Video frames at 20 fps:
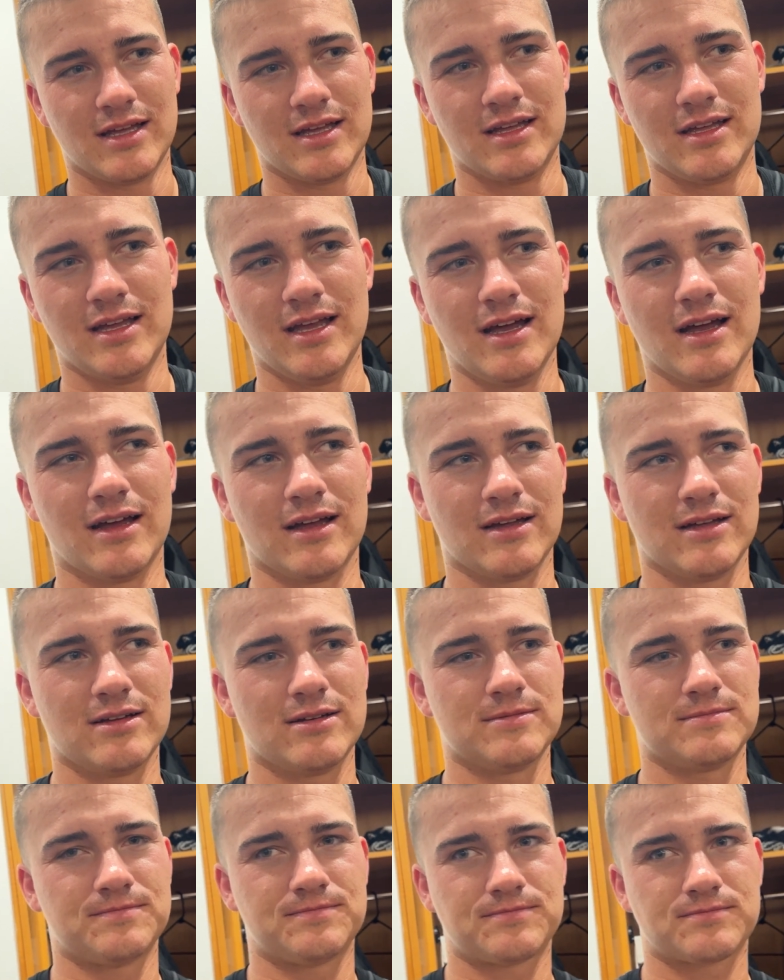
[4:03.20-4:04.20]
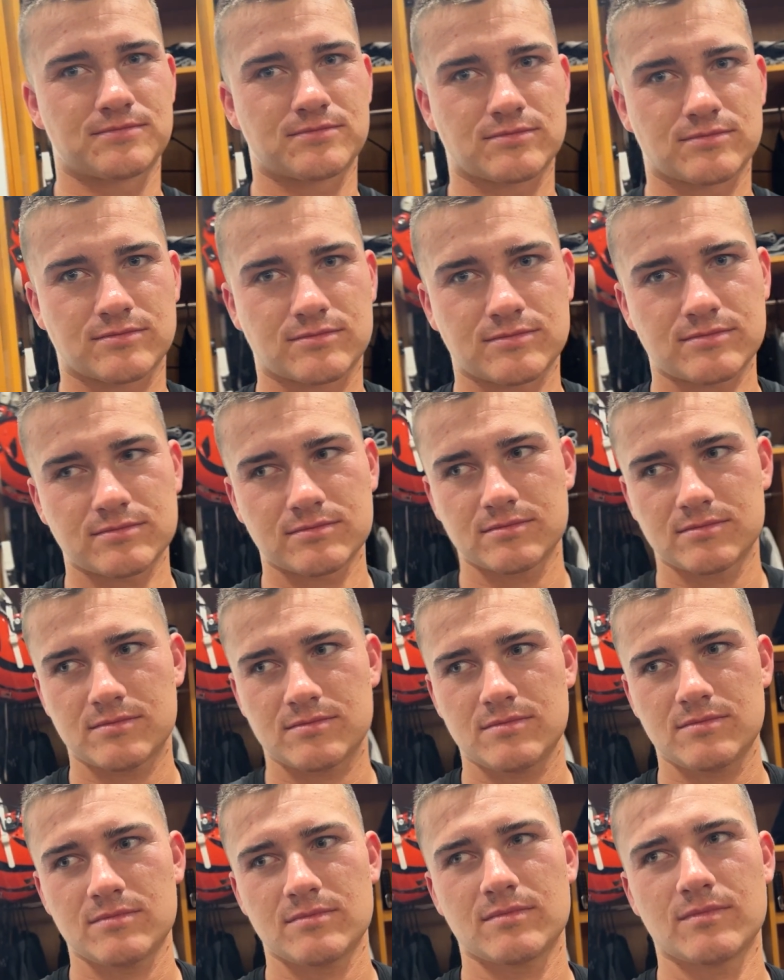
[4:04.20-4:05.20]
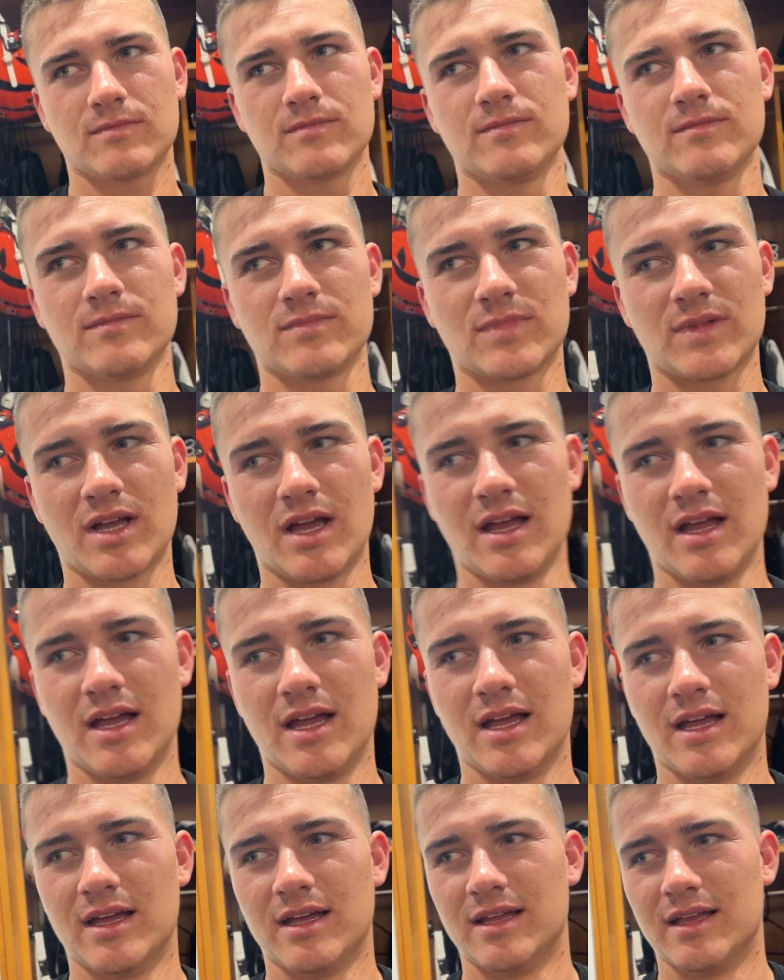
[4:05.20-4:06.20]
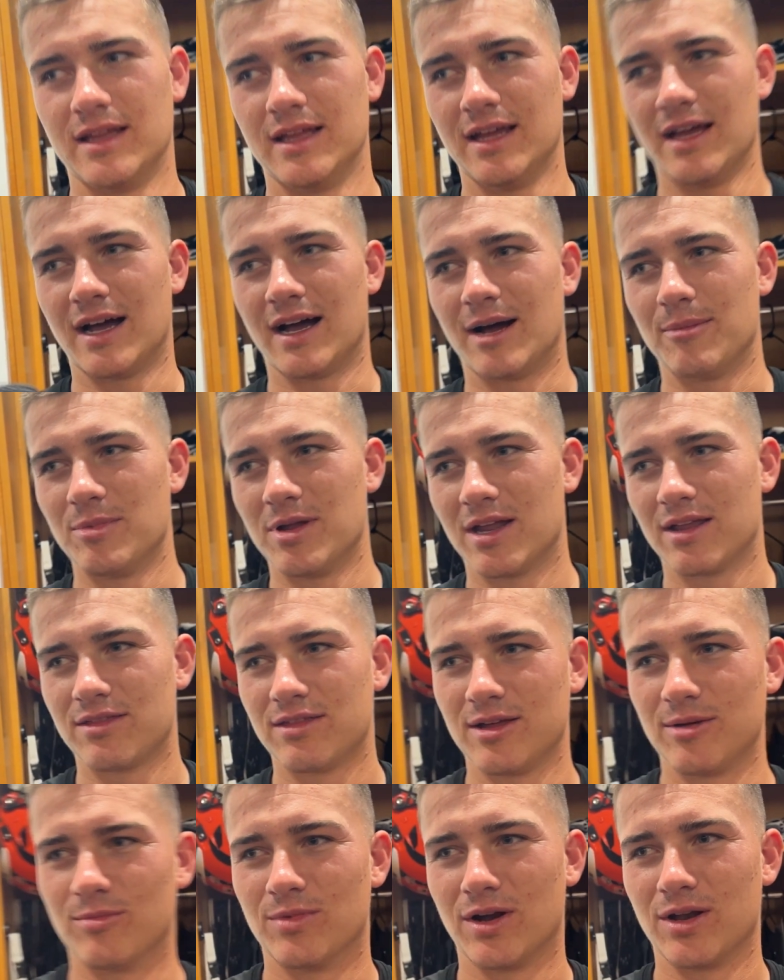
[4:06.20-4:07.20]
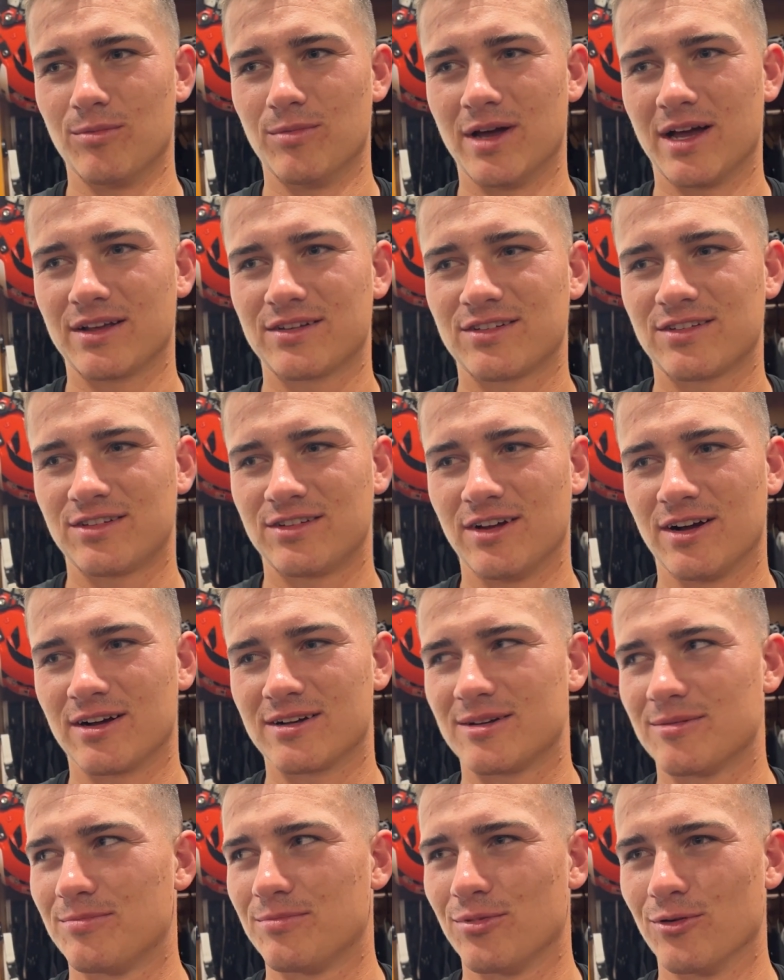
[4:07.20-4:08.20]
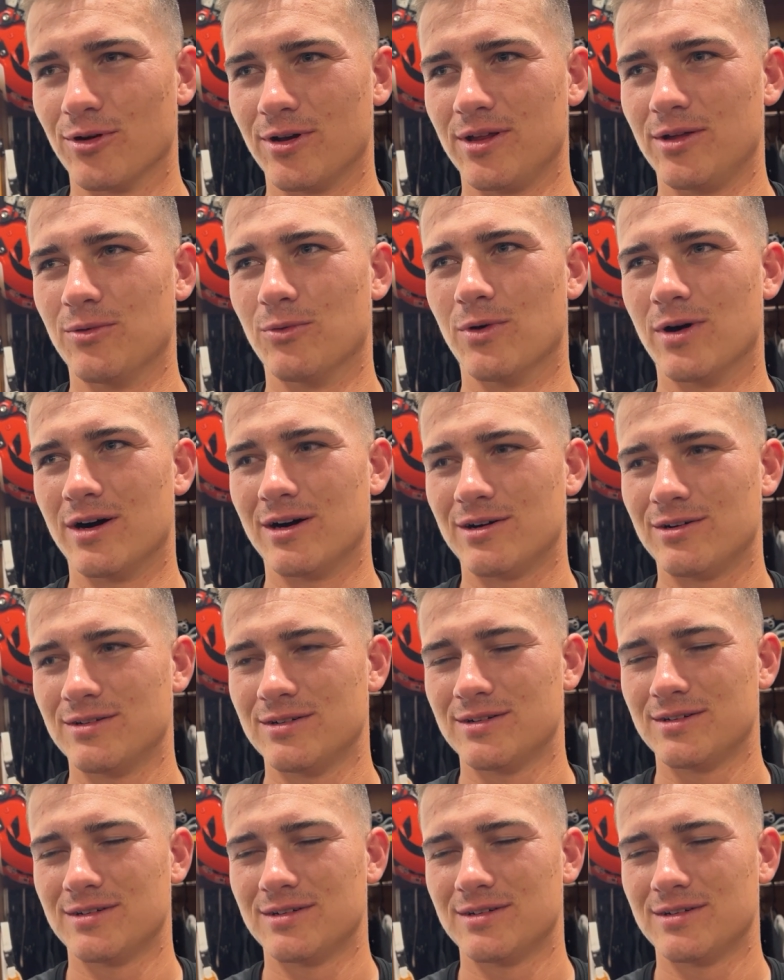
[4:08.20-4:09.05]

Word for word: which one have you gotten used to the most? Which one do you like the best? Yeah, I mean, I think Money Mac stuck pretty well.